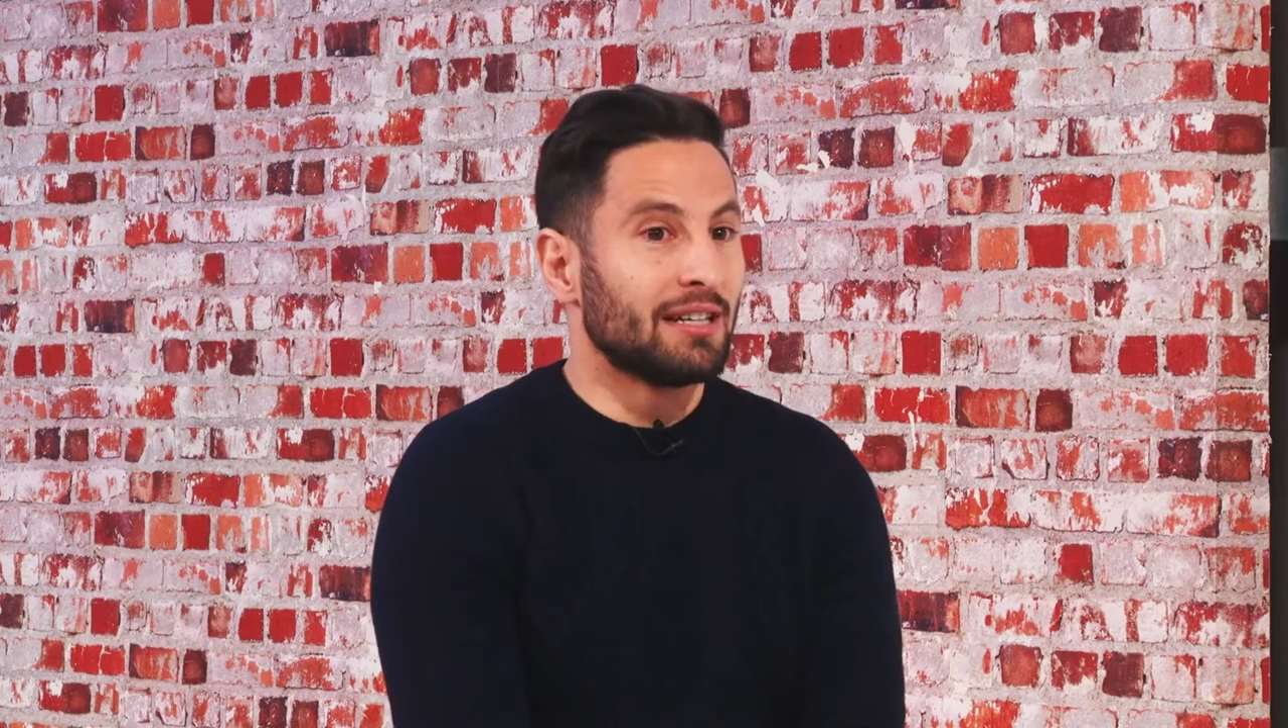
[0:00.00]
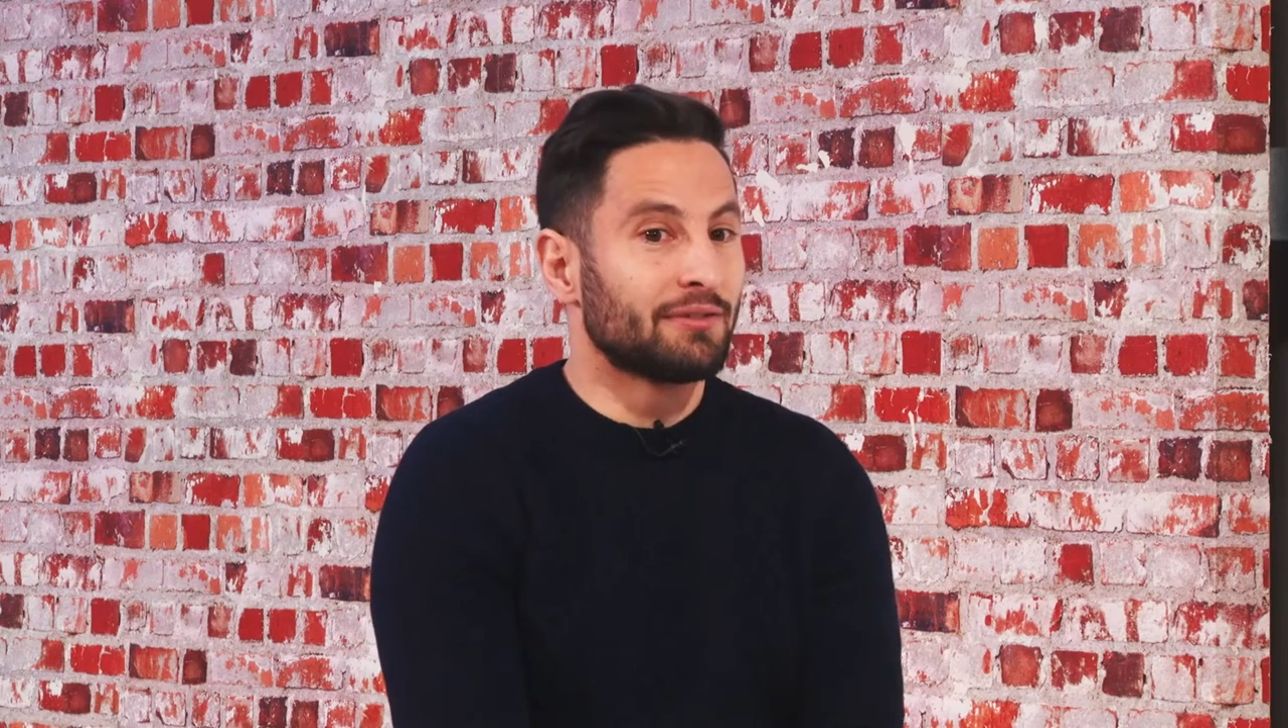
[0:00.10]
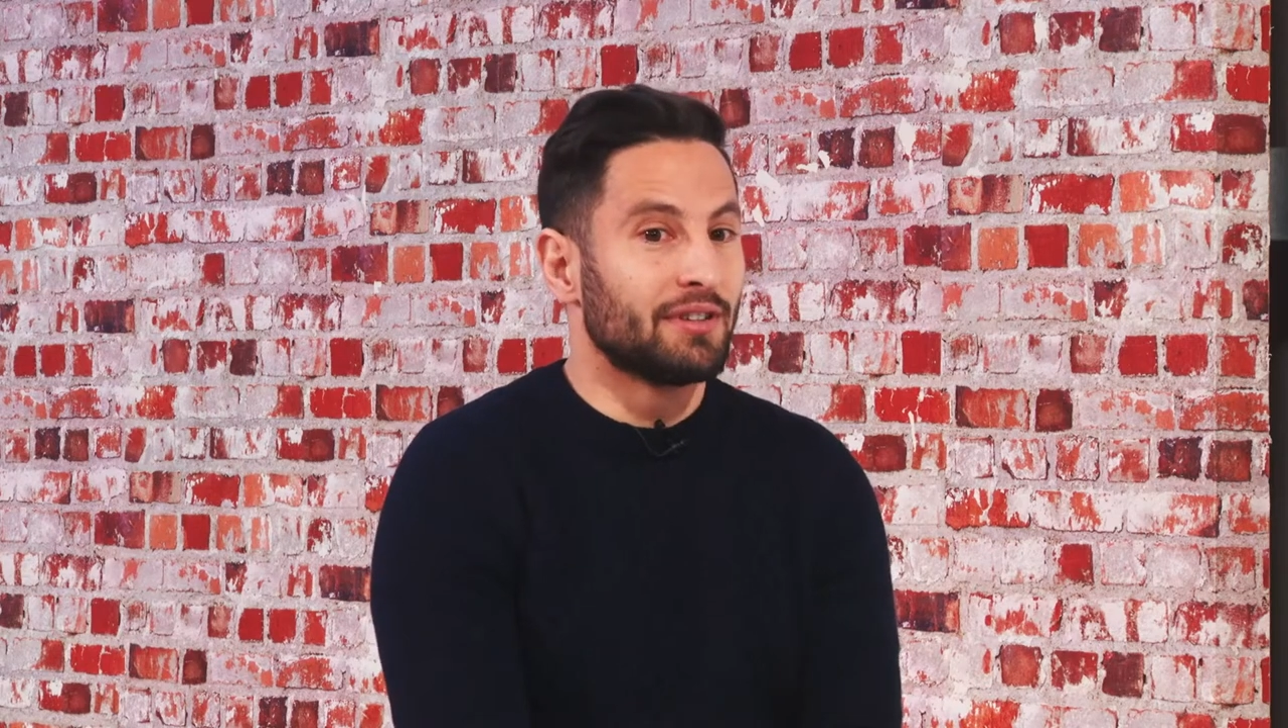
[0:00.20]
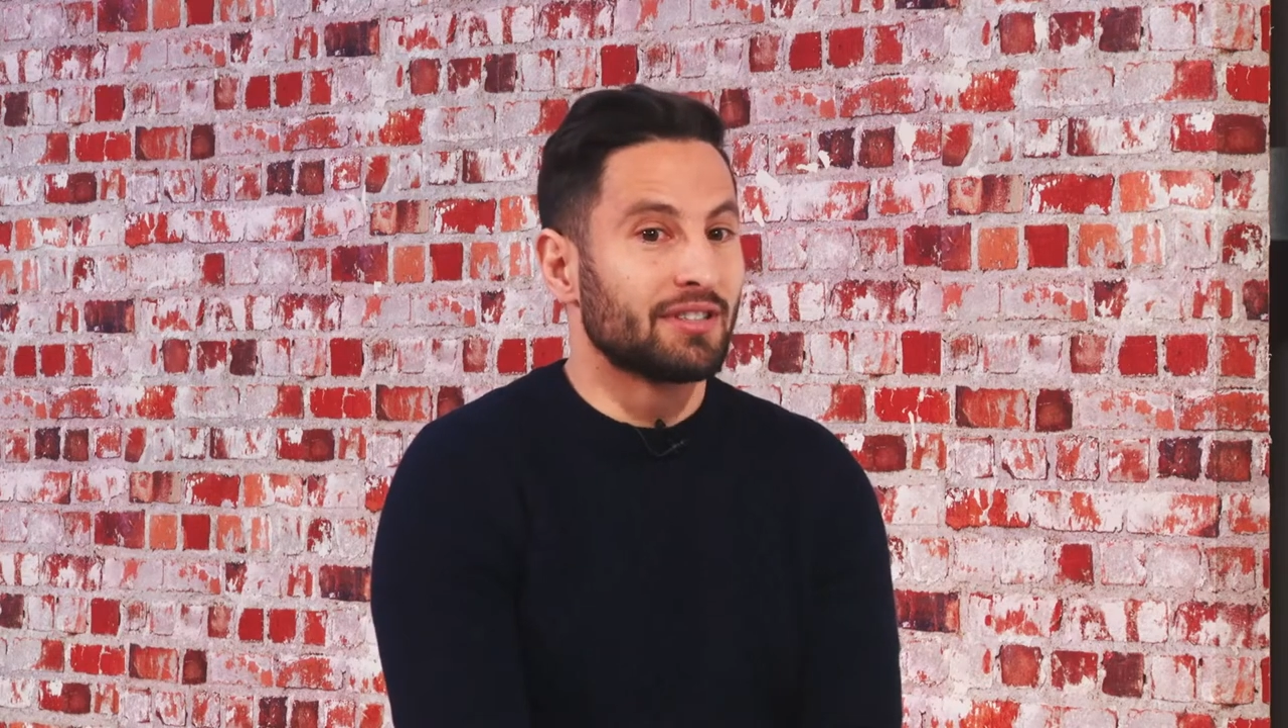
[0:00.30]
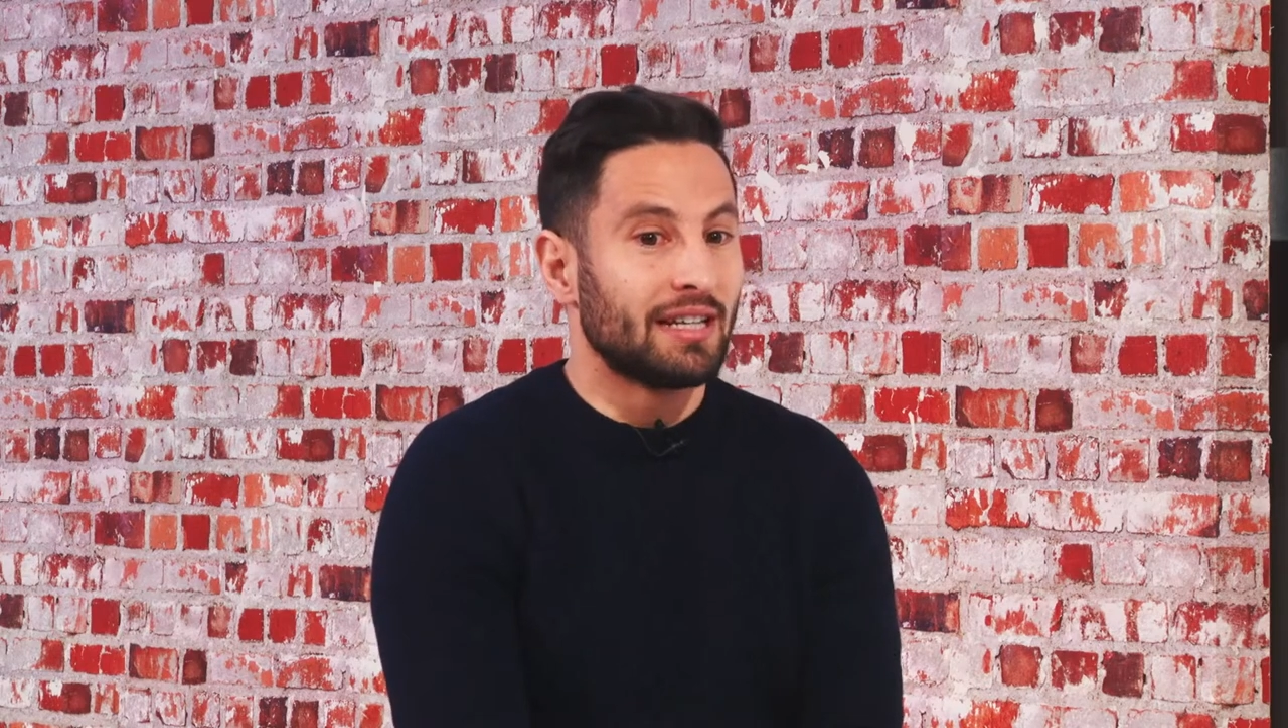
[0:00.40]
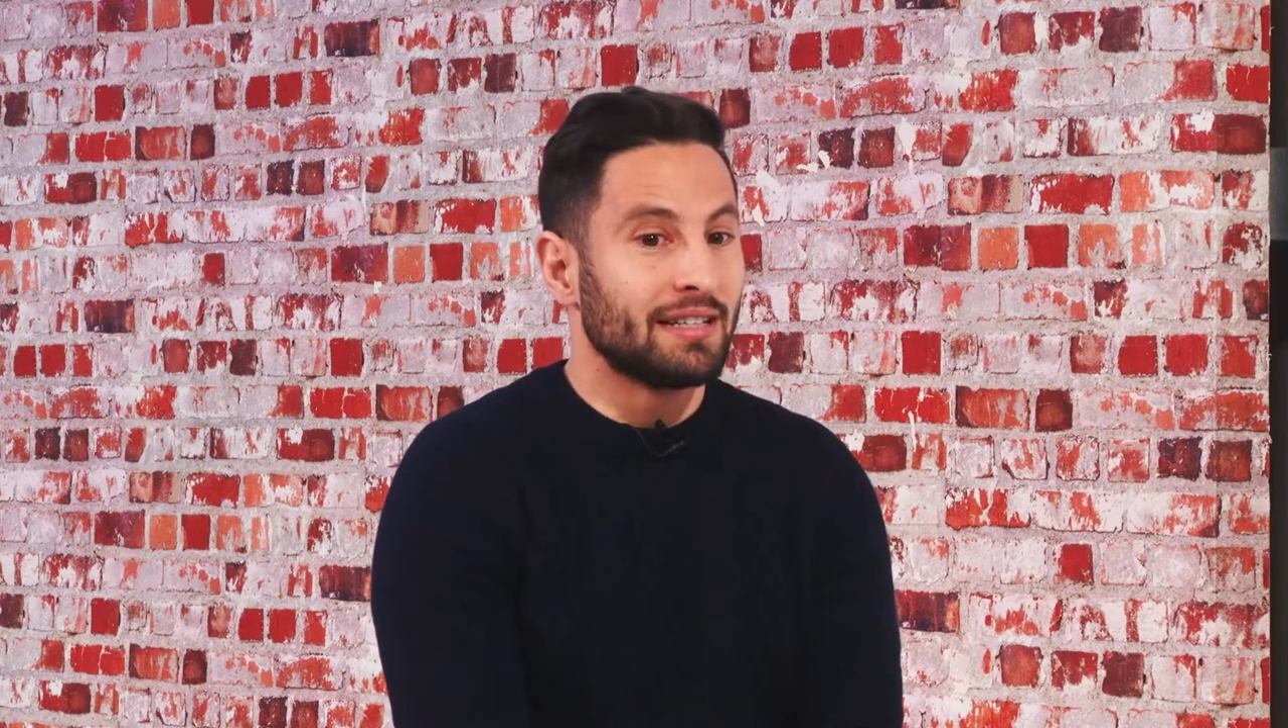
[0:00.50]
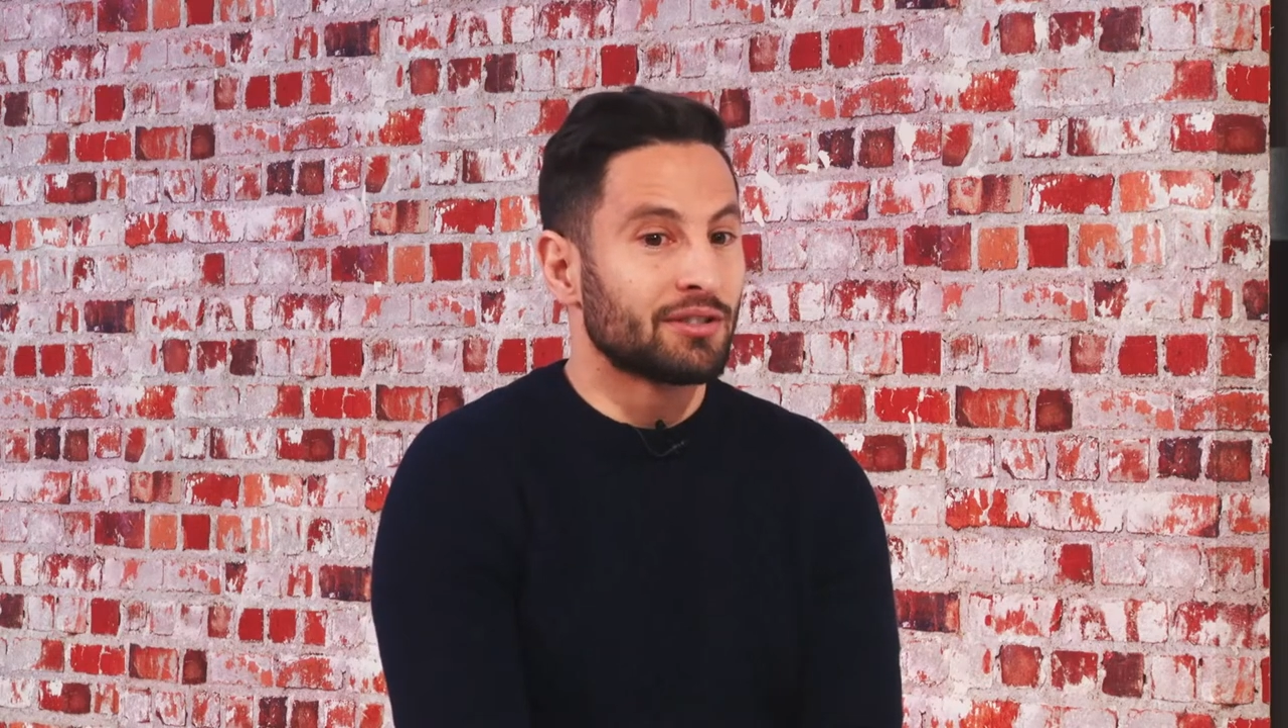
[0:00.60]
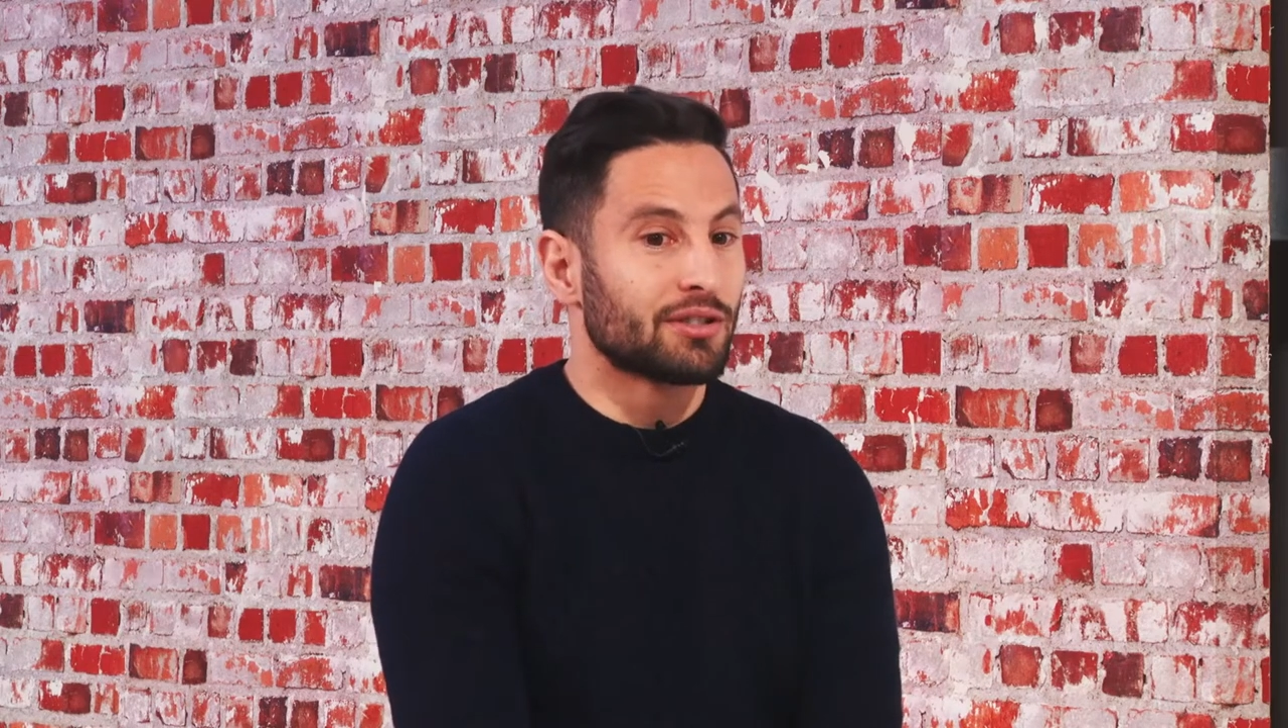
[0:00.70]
left of the season,